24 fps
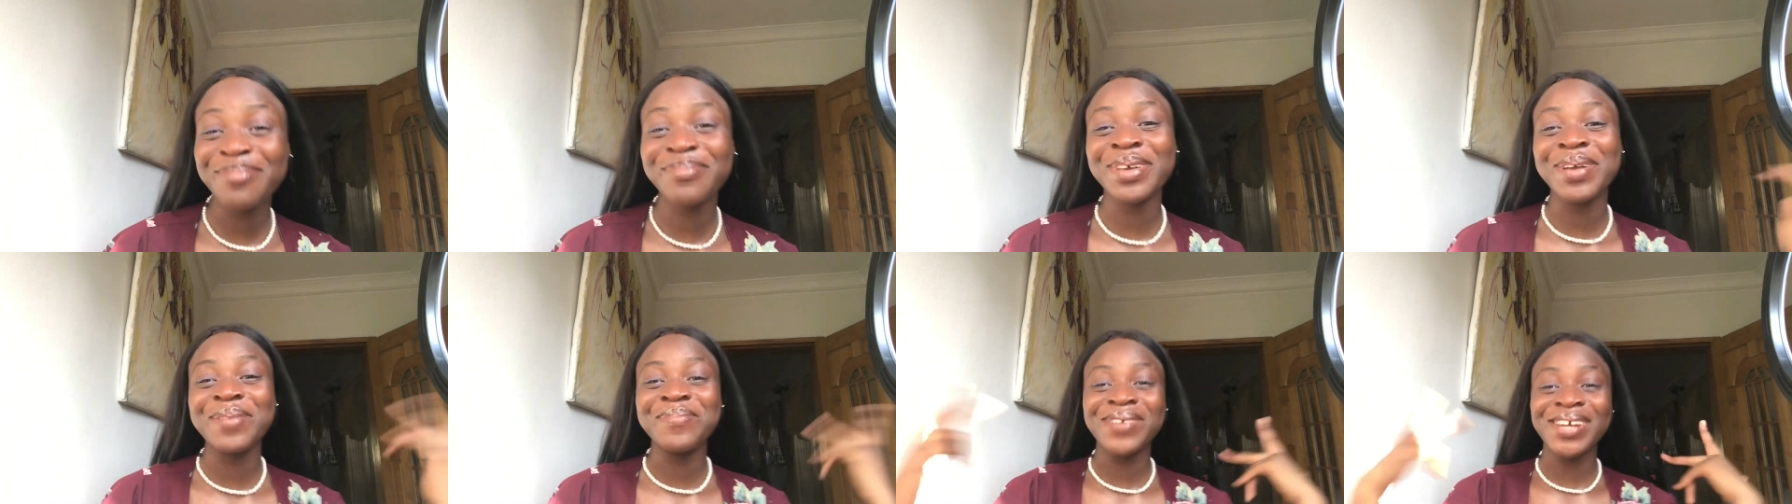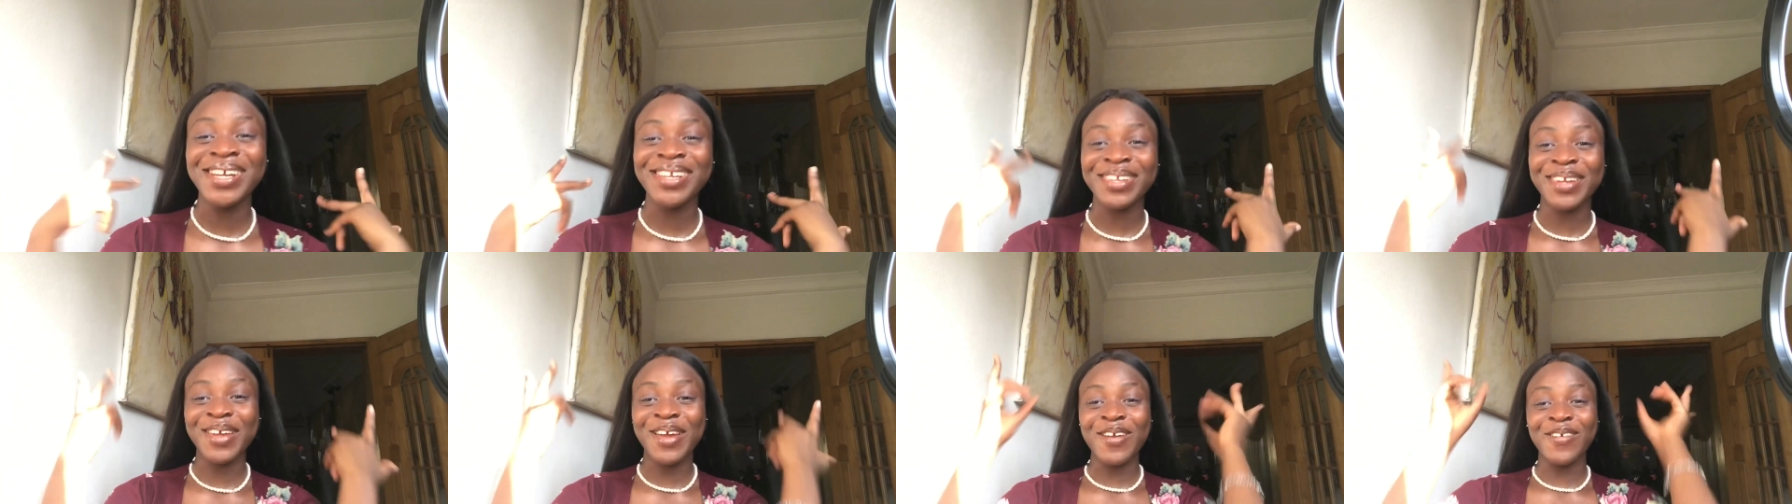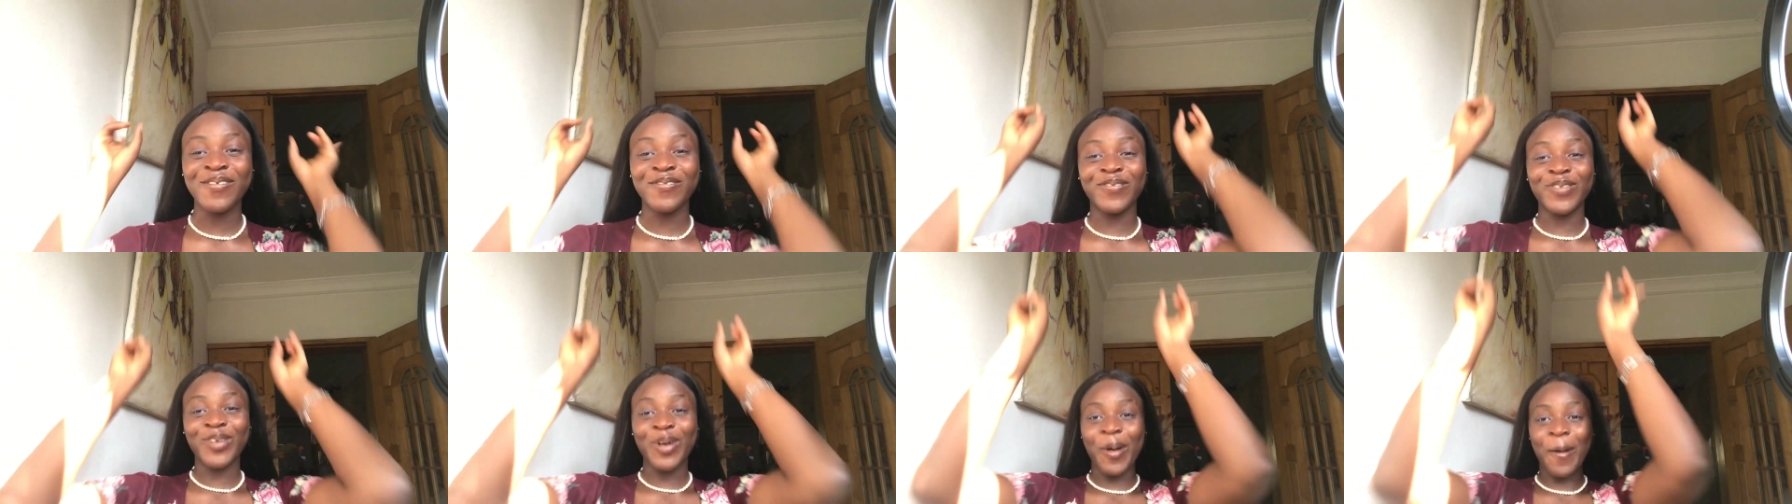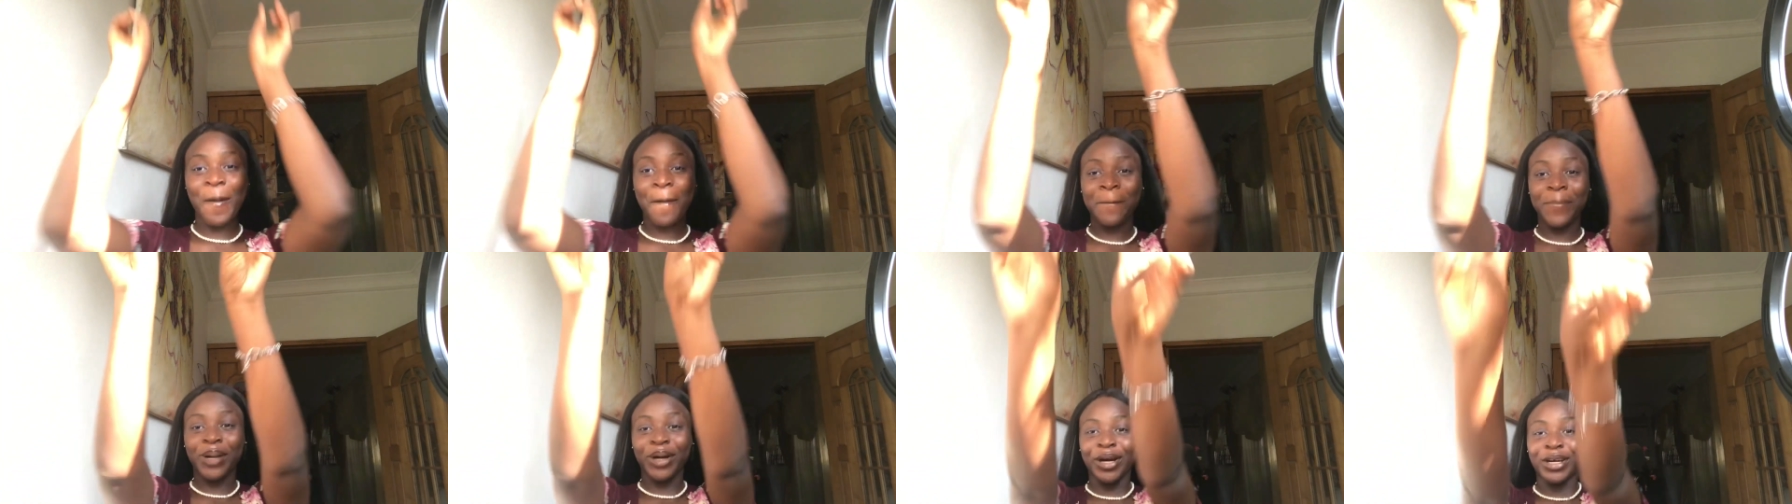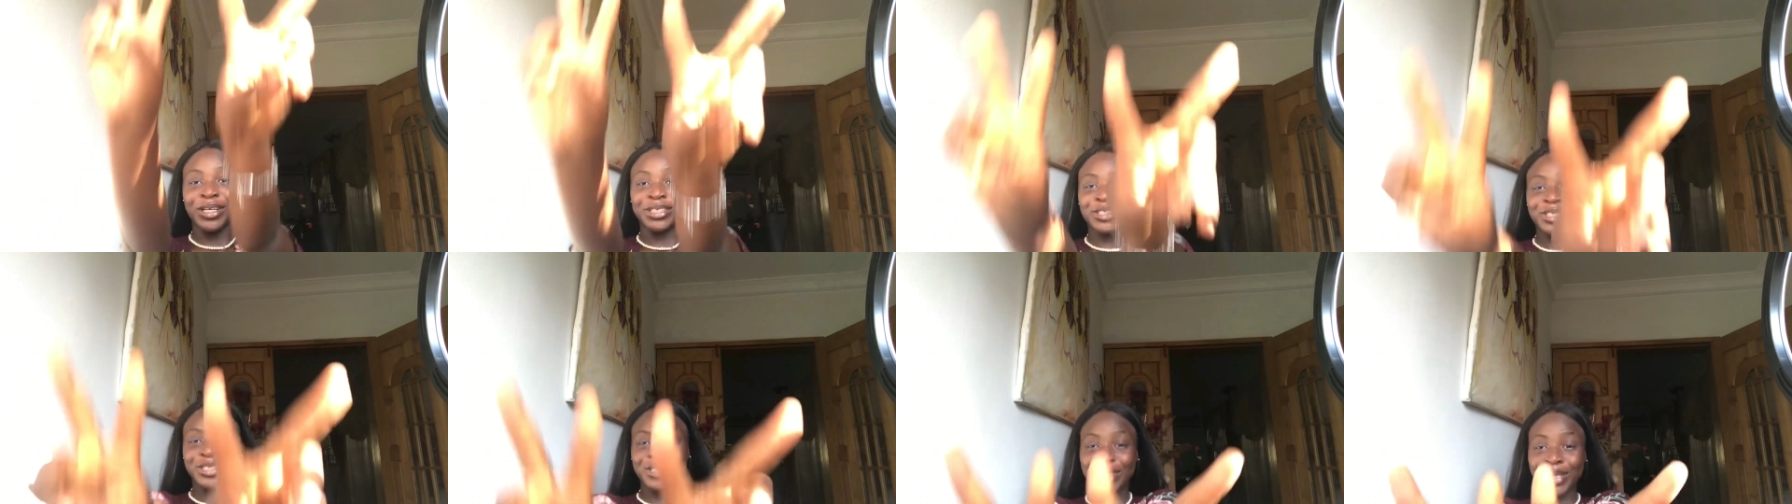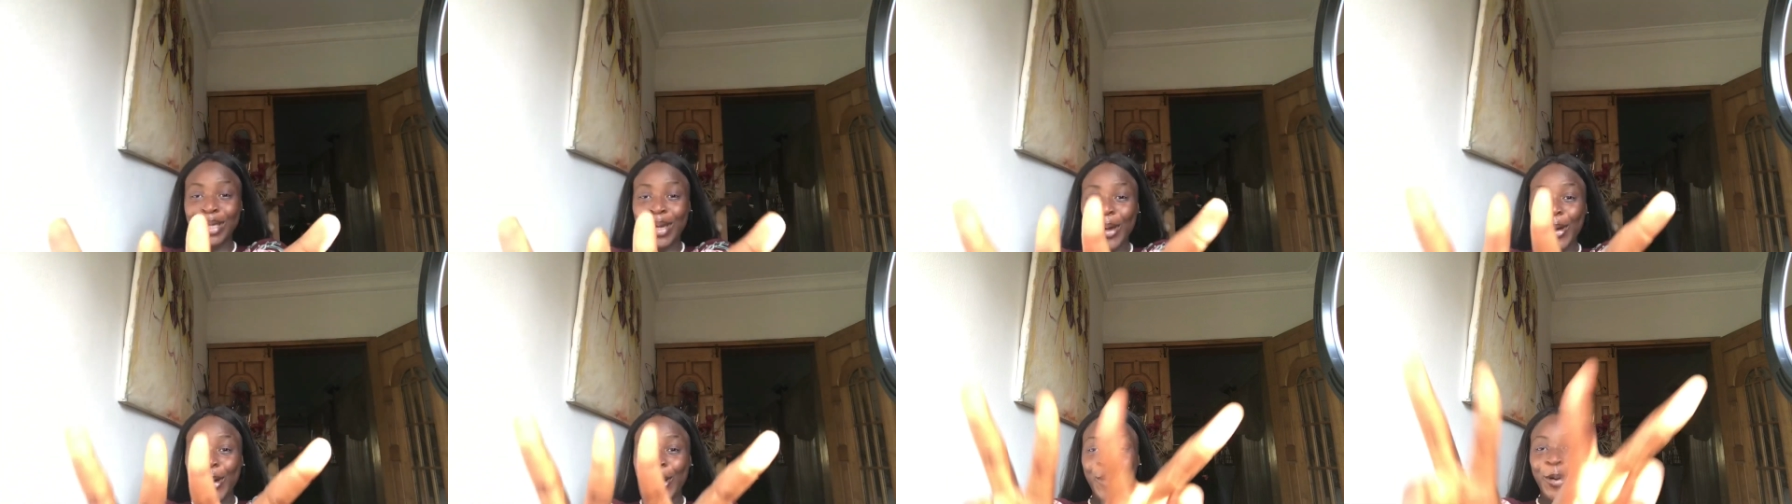My birthday vlog part
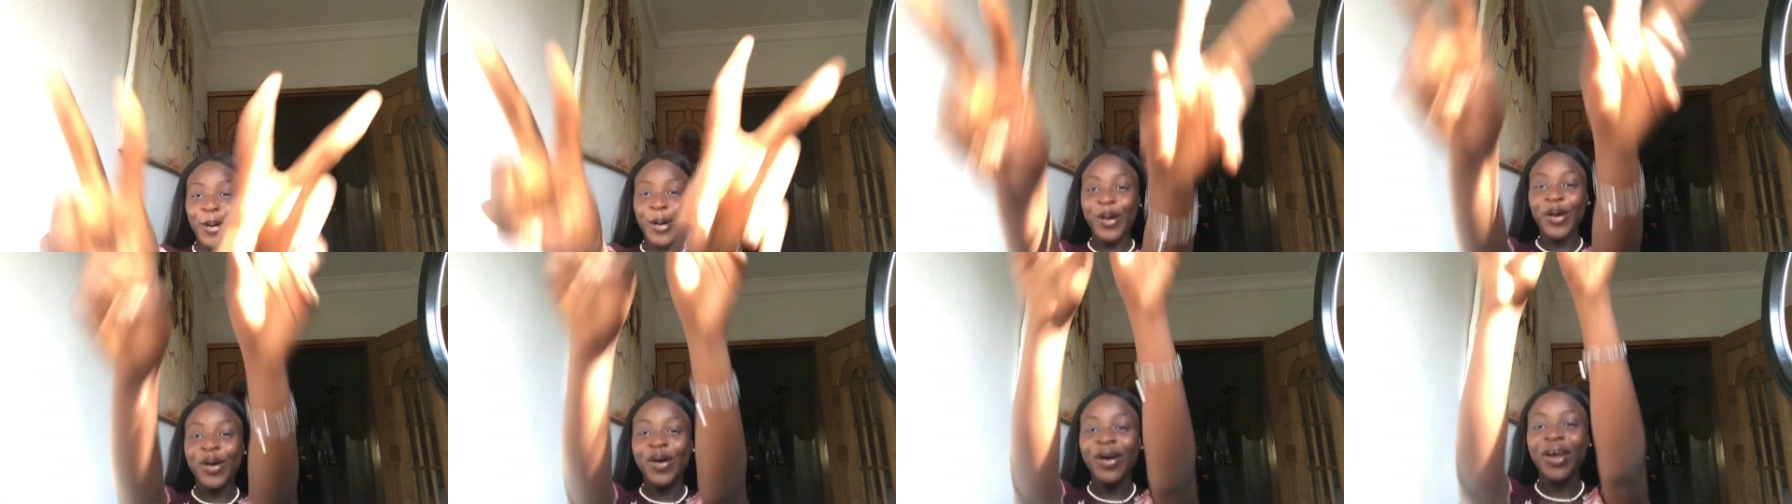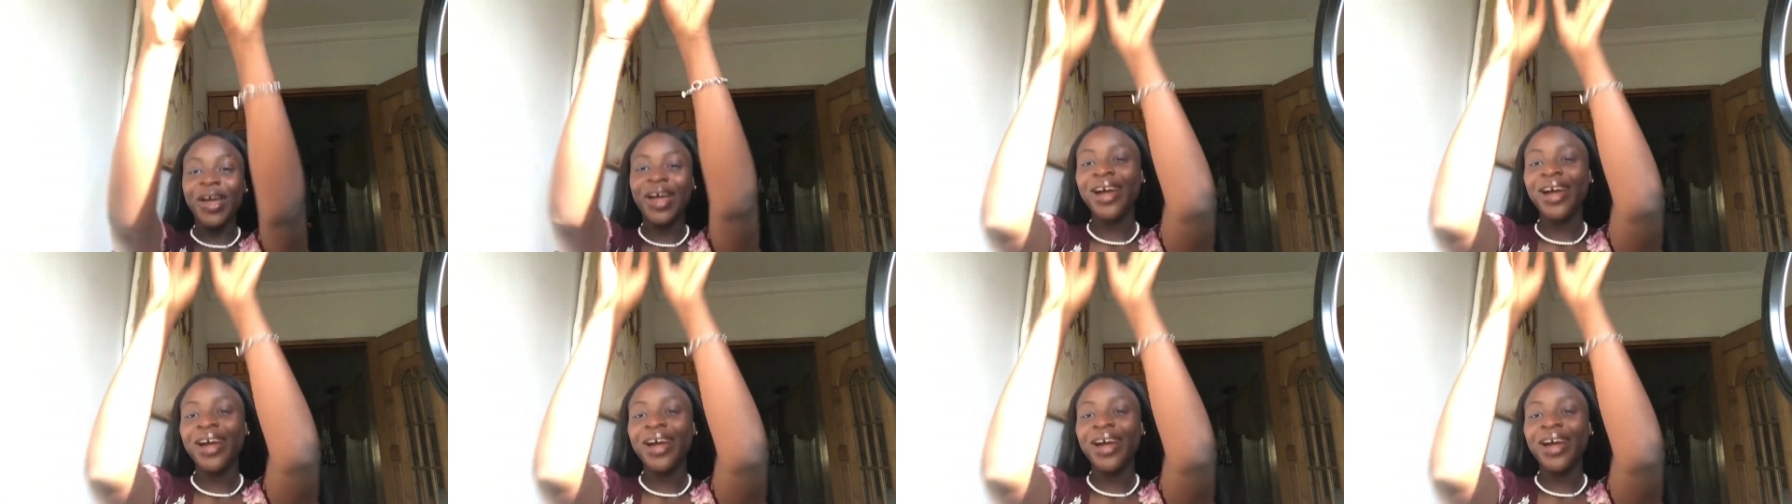2.